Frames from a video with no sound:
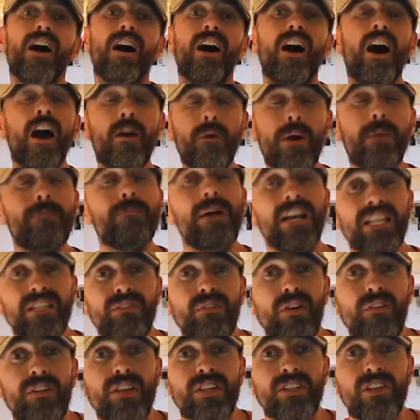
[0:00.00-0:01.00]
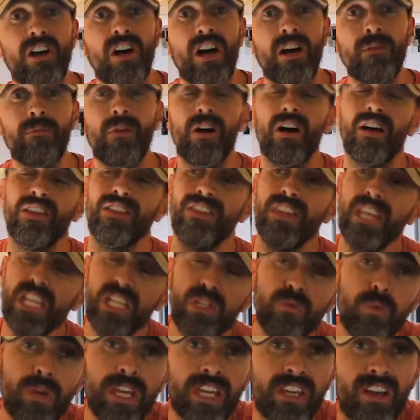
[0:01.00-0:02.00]
I went massively over time.
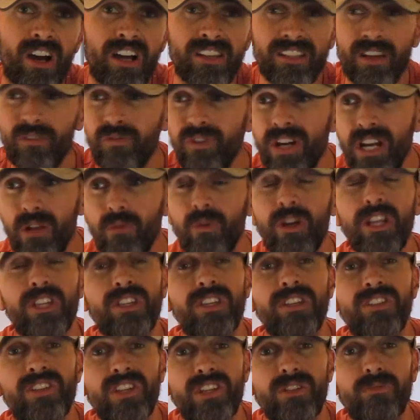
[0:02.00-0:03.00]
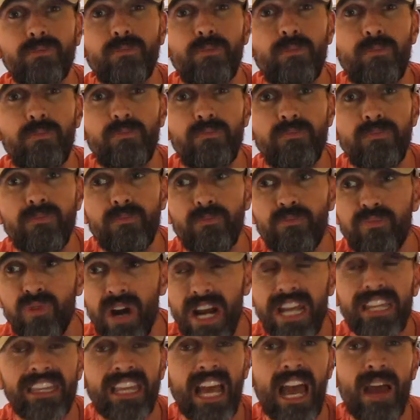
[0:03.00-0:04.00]
This week, guys, I really wanted to just
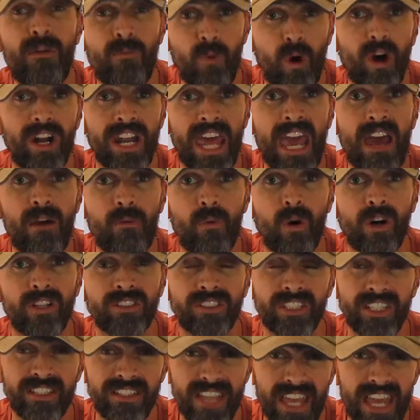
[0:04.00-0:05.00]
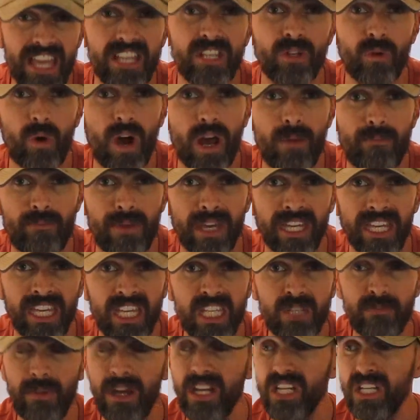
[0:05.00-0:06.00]
break down what an AIRE was, because it is quite a biggie,
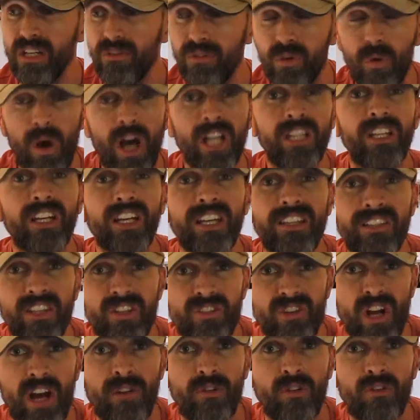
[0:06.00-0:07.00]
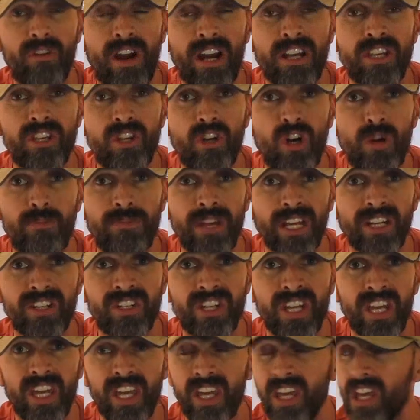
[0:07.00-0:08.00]
especially if you are looking to travel around Europe
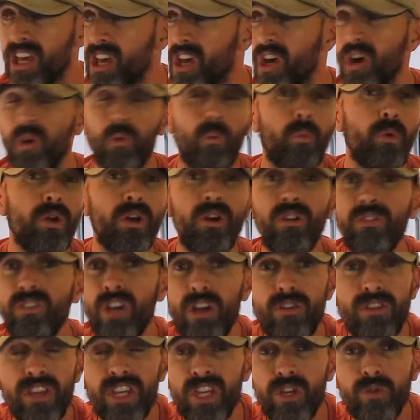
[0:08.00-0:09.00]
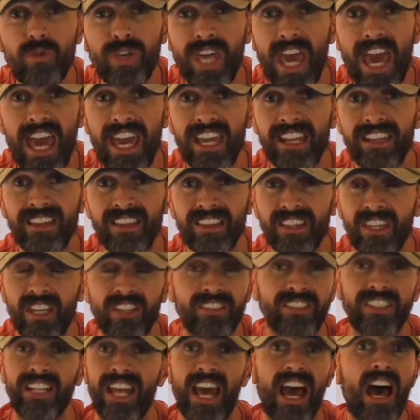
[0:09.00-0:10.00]
next year. We all know the UK
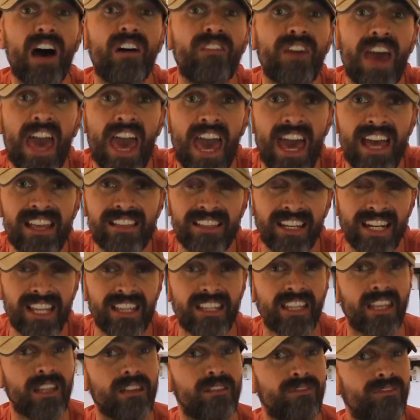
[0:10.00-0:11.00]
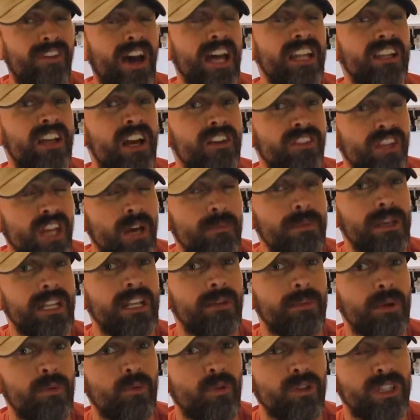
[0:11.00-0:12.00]
doesn't have AIRES, and van life can be a
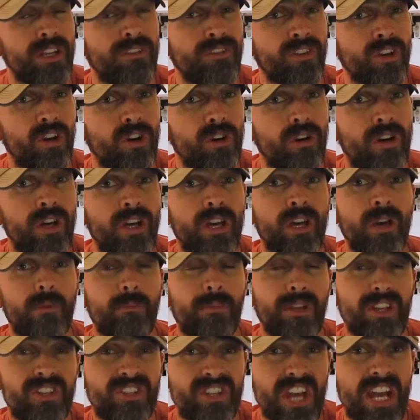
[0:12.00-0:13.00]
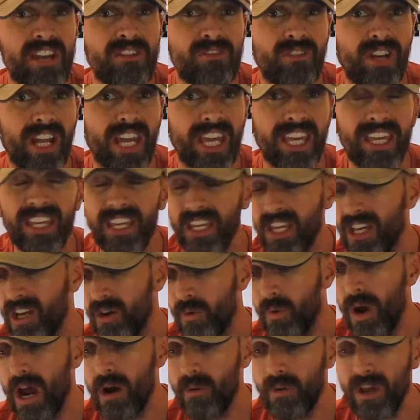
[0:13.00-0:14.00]
little bit more difficult, but generally
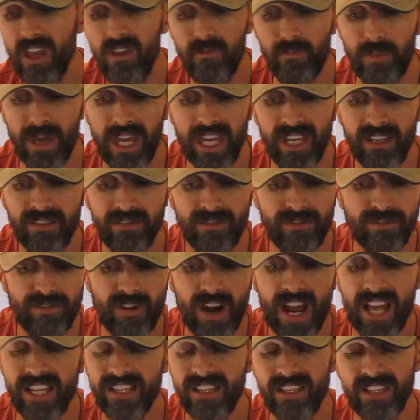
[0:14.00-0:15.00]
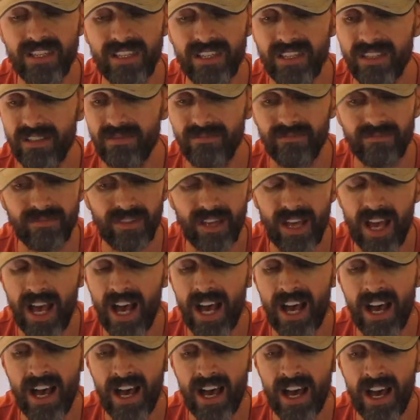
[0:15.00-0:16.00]
where we've been, France,
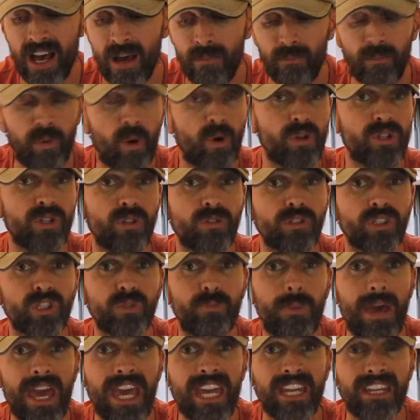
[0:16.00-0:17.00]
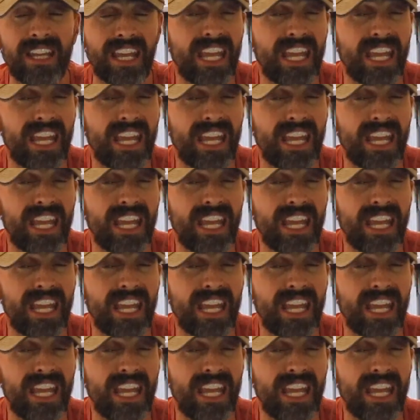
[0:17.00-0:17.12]
Portugal, Spain,